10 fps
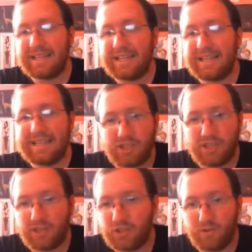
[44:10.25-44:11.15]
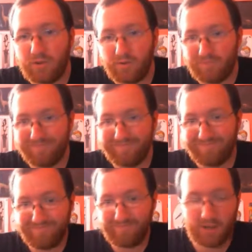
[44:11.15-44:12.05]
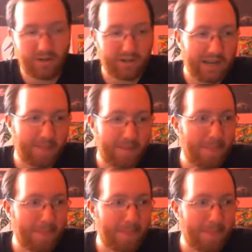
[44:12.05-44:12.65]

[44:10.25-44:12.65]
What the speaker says: that is just not true. Okay?